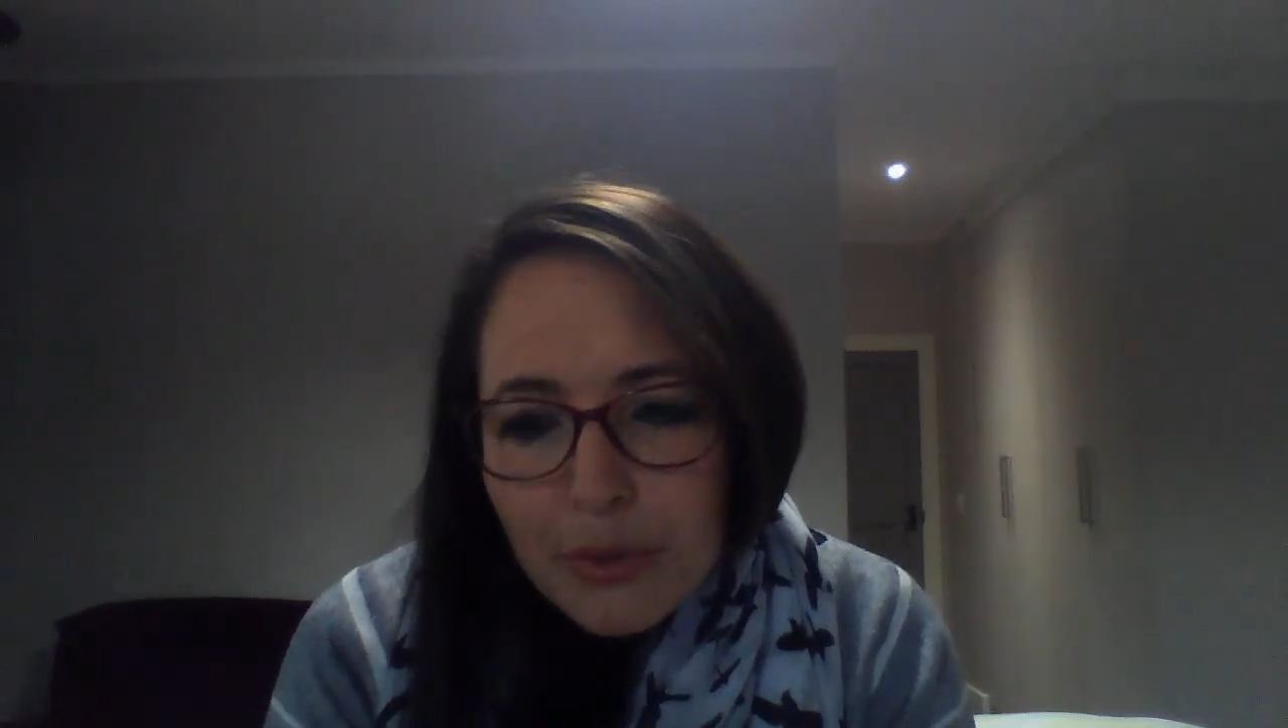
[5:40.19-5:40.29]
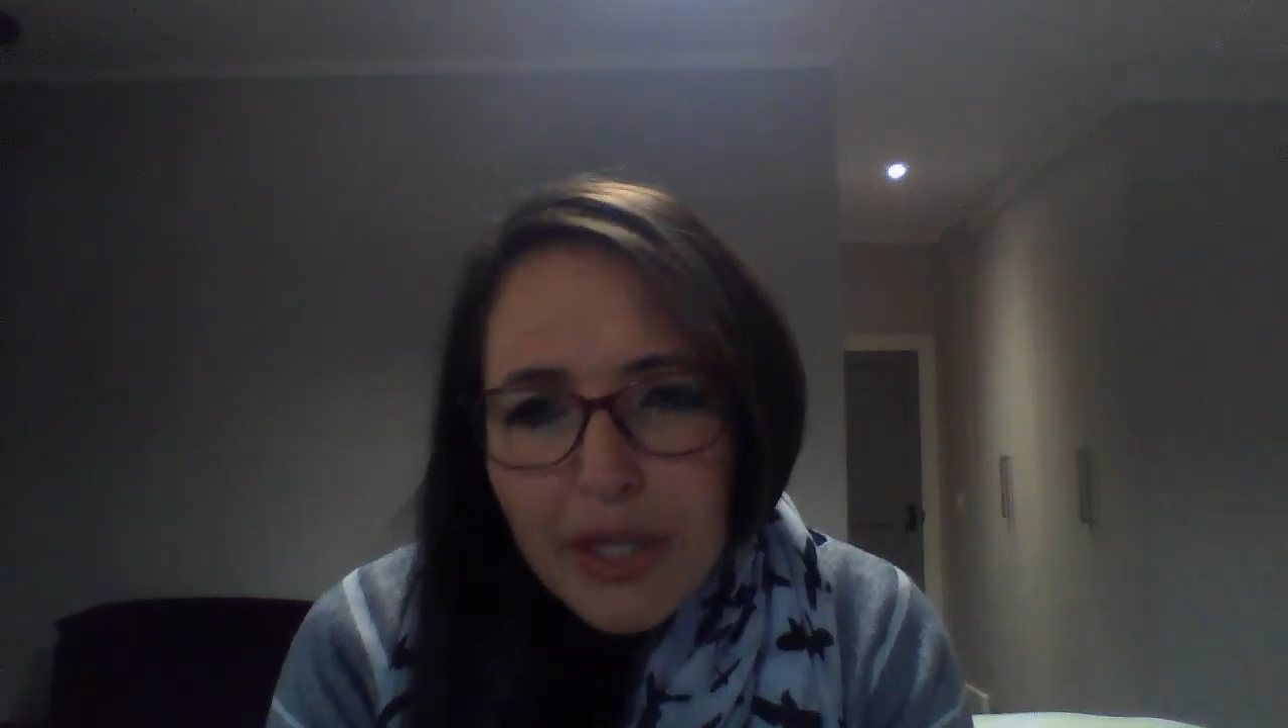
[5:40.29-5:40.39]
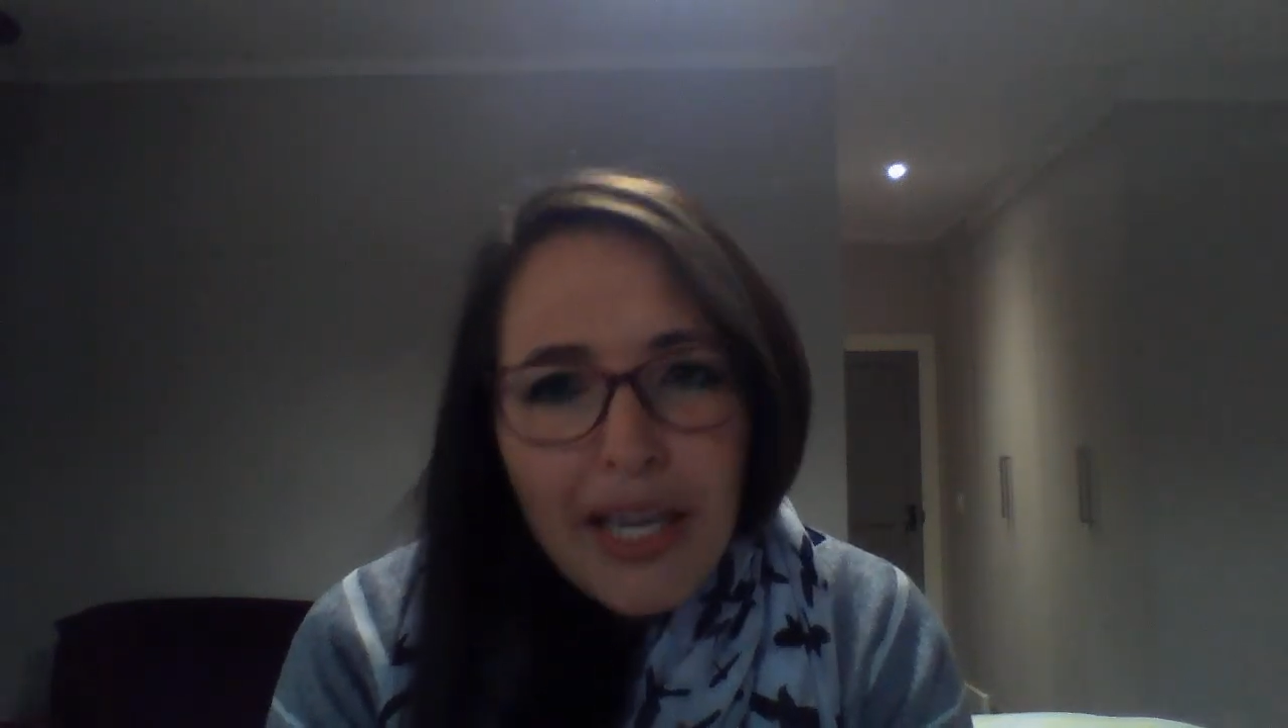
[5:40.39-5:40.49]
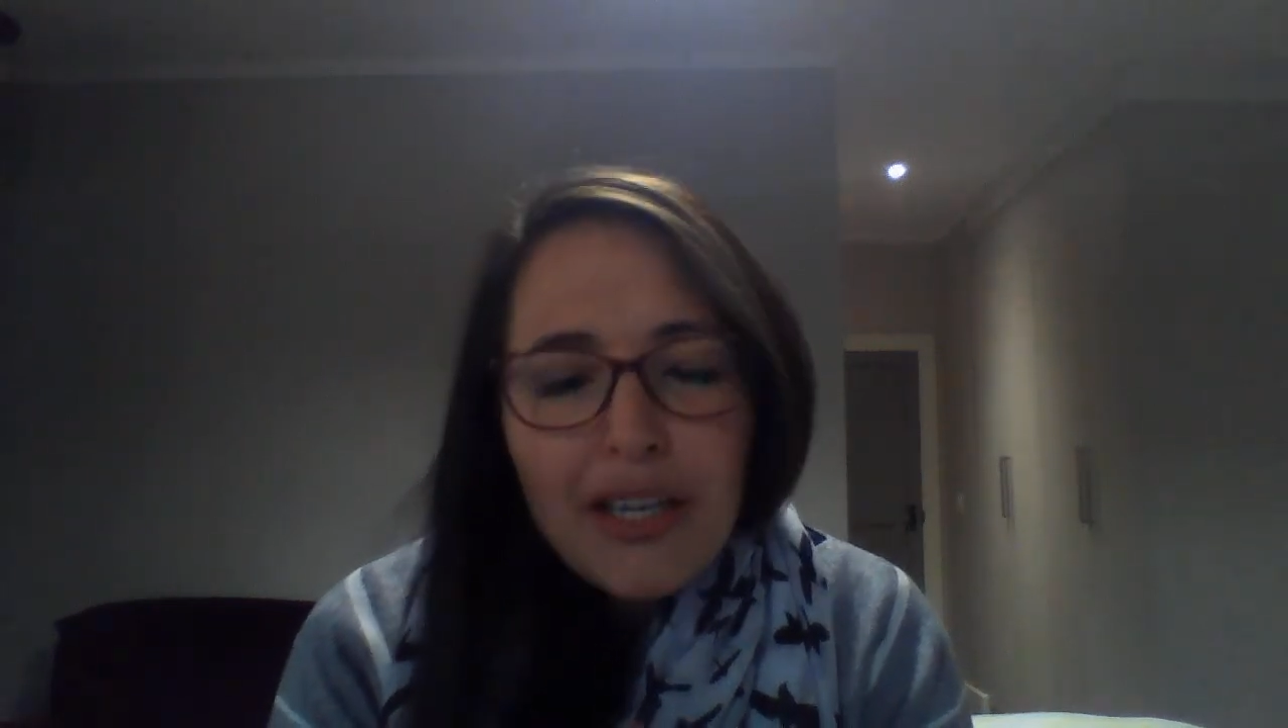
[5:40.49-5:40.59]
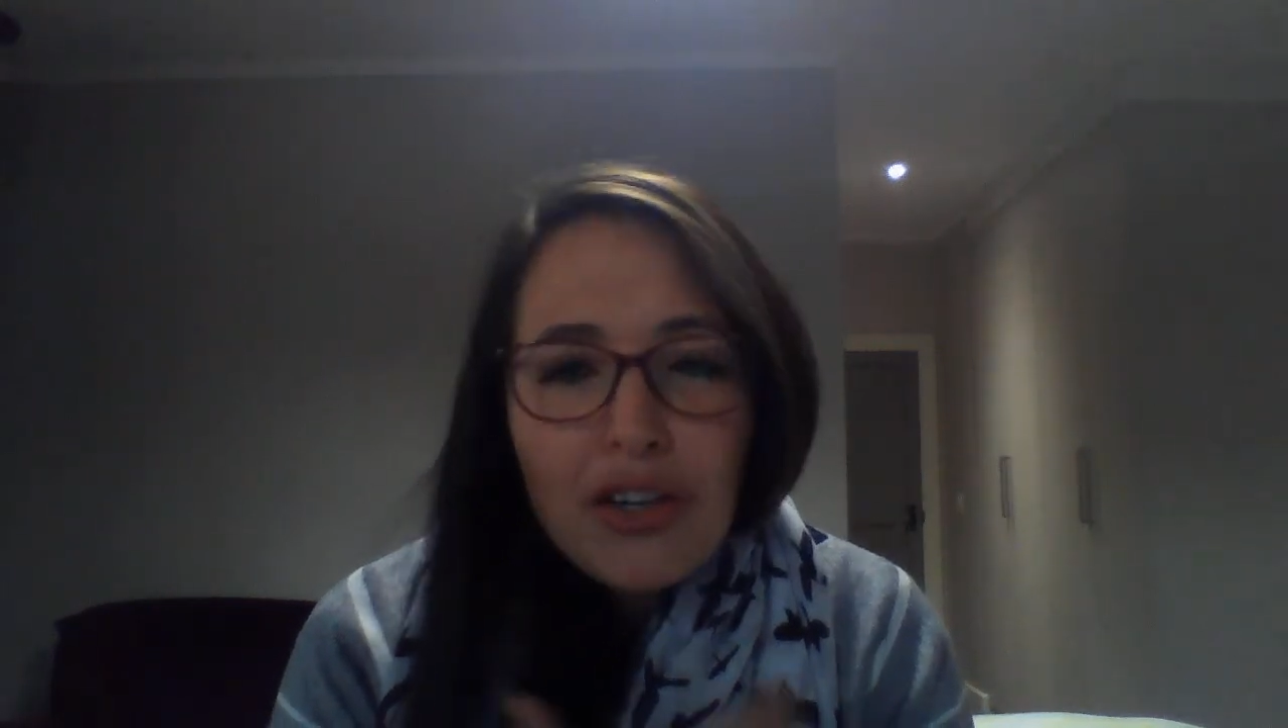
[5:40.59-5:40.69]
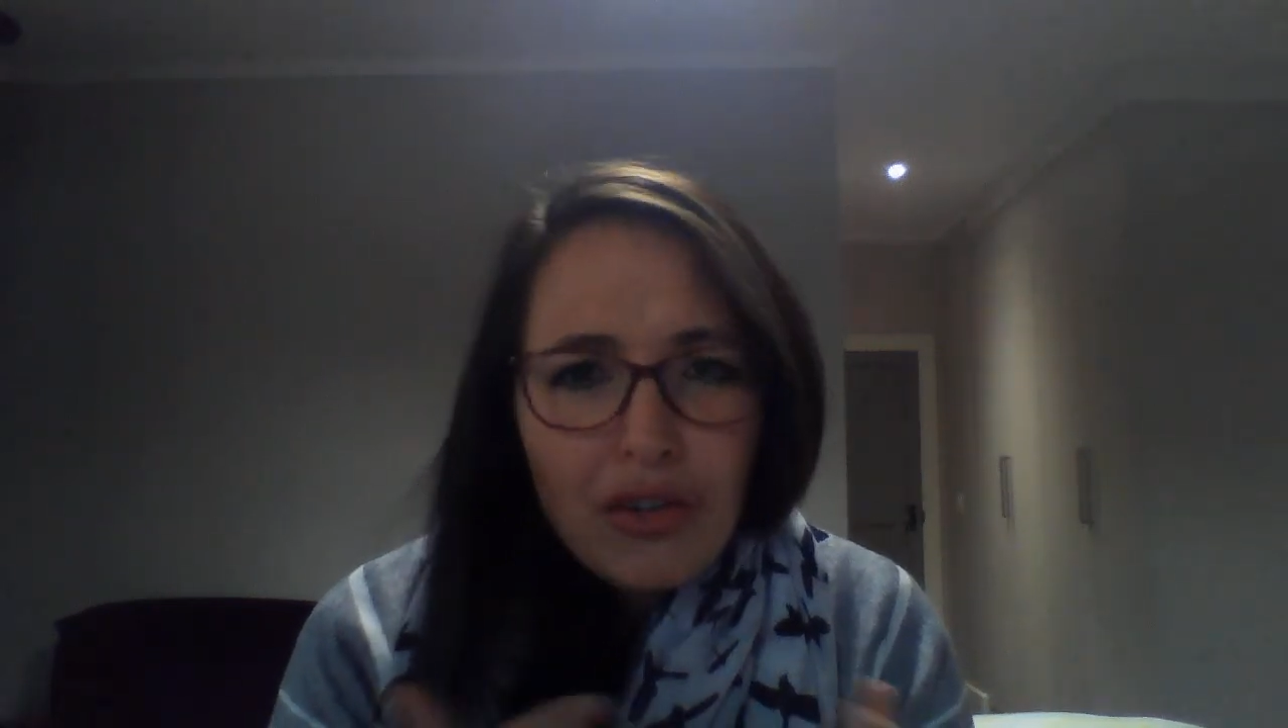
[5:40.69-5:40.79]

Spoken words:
we can